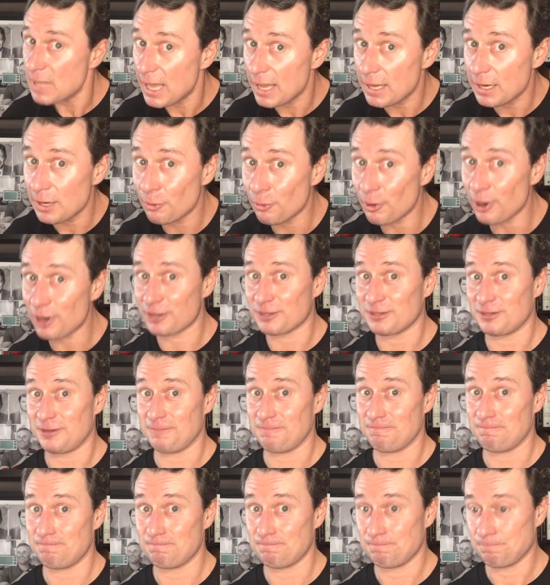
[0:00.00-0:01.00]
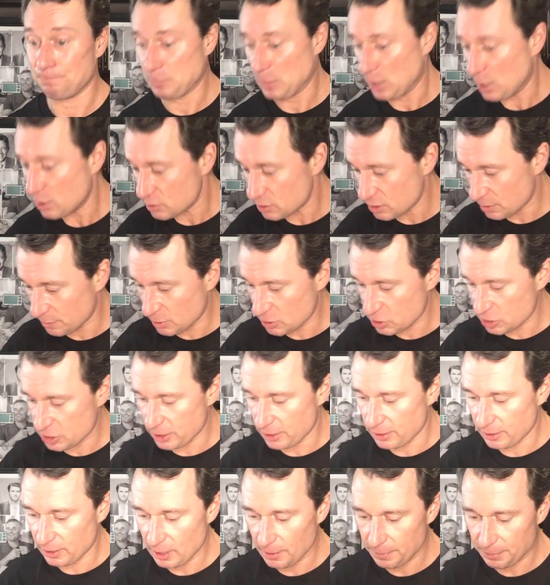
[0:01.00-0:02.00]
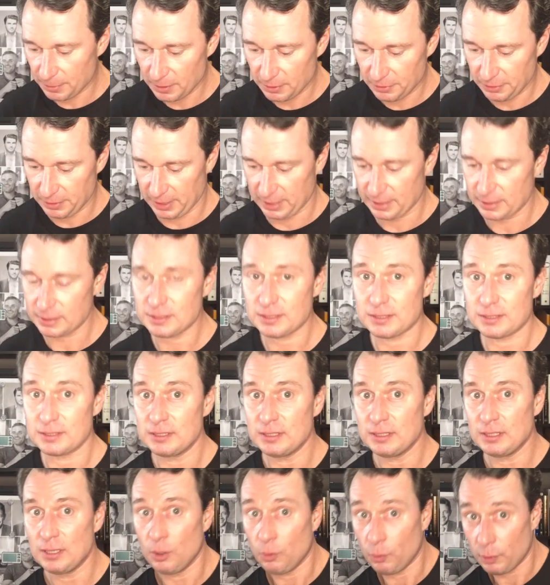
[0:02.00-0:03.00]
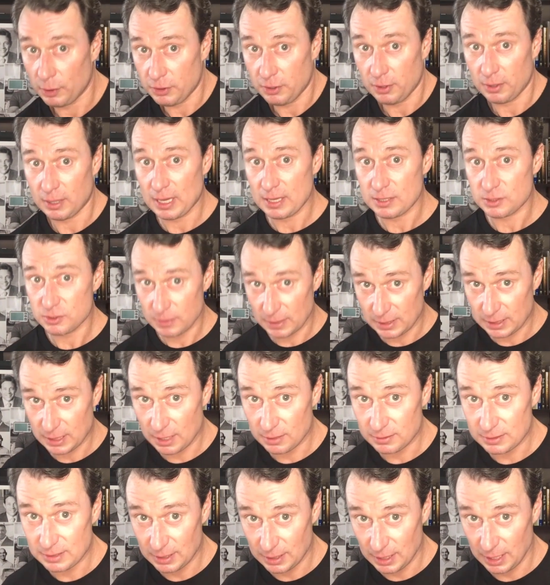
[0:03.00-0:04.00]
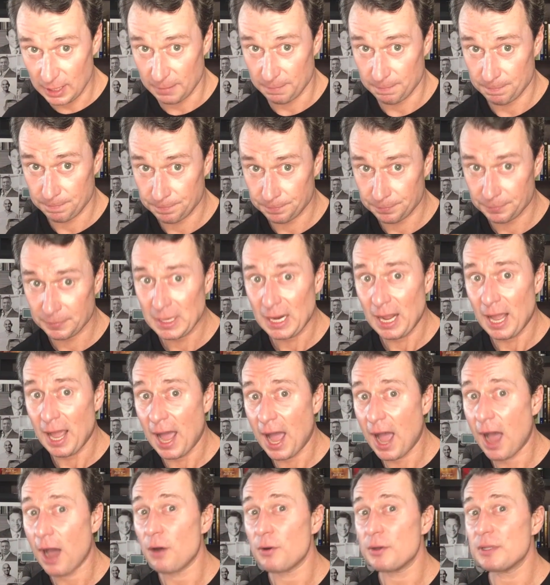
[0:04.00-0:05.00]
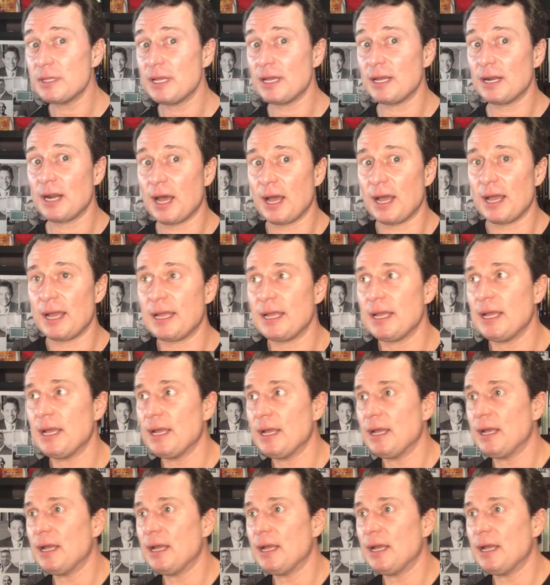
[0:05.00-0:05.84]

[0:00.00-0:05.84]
And it worked. So I'm going to share a couple of things with you guys right now today. How did I